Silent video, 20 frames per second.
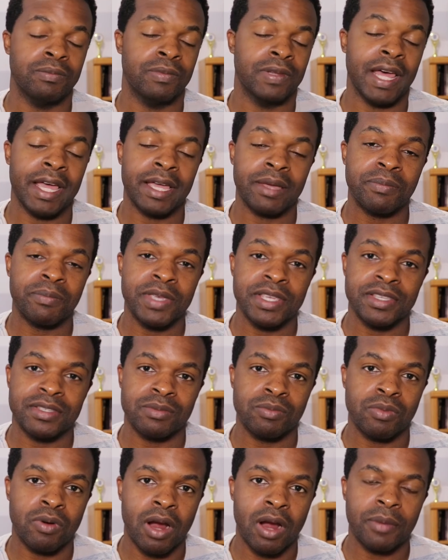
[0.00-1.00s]
like a piece
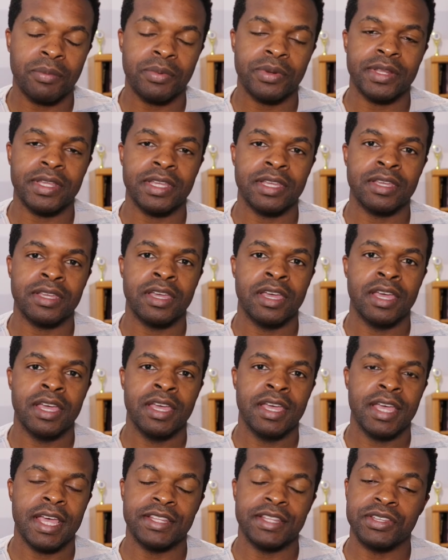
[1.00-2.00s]
of property,
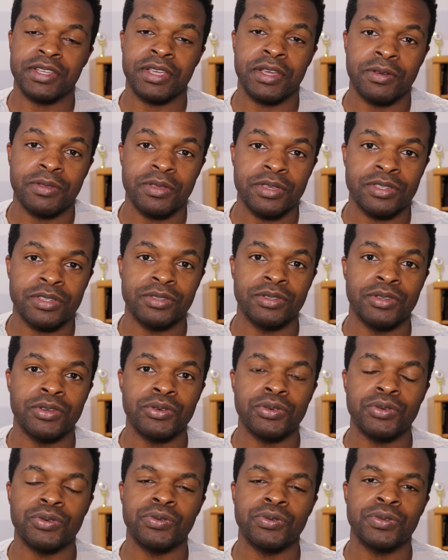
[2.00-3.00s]
and to hear this
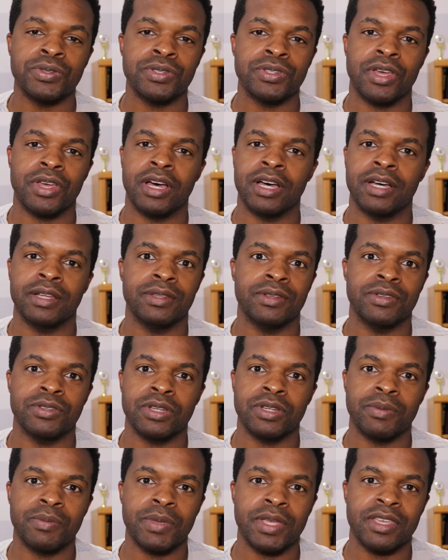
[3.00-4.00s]
news, there's
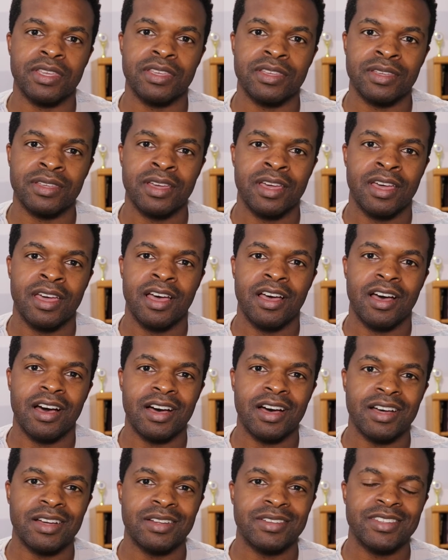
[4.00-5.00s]
going to be
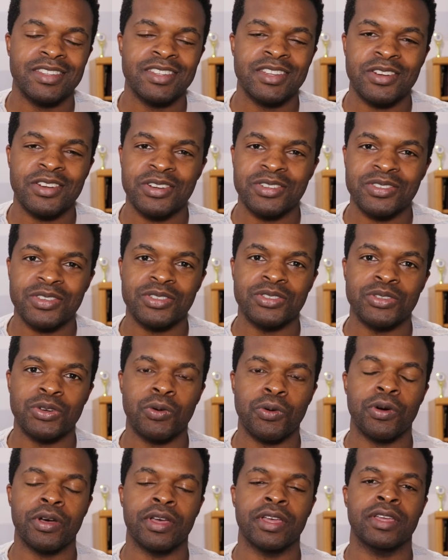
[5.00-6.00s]
tears of
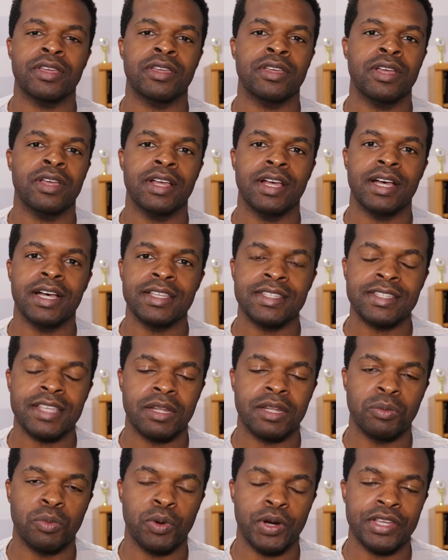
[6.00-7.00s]
joy,
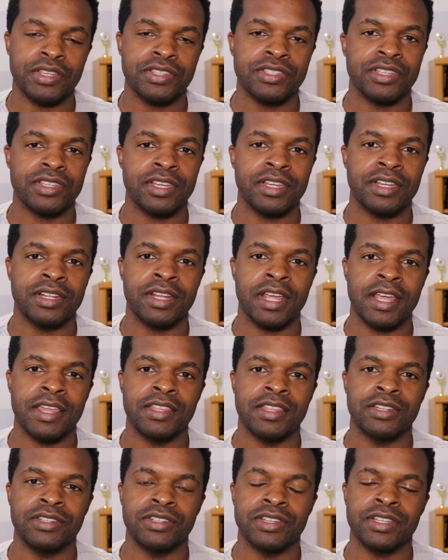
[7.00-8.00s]
celebration,
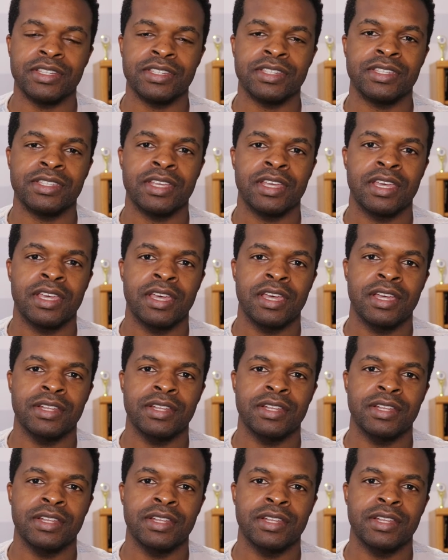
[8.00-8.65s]
and then just